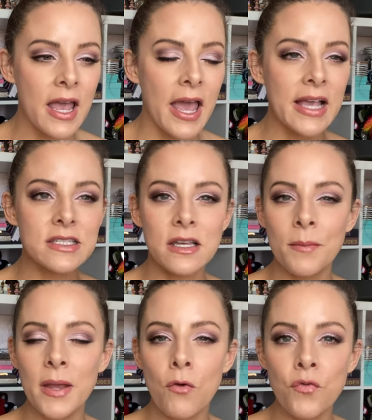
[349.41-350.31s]
It's going to
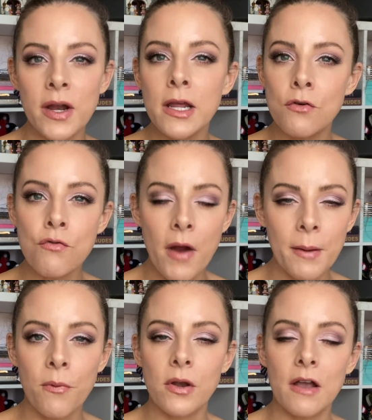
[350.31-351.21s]
be a really
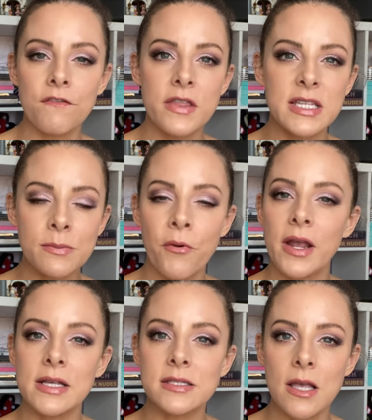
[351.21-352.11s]
great product for the
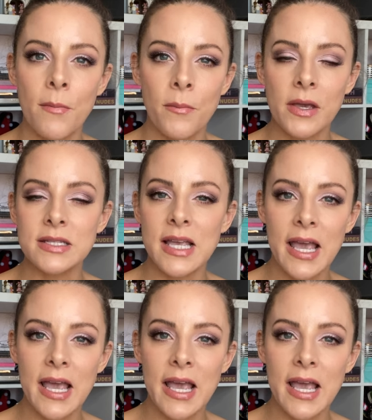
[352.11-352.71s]
spring and summer because it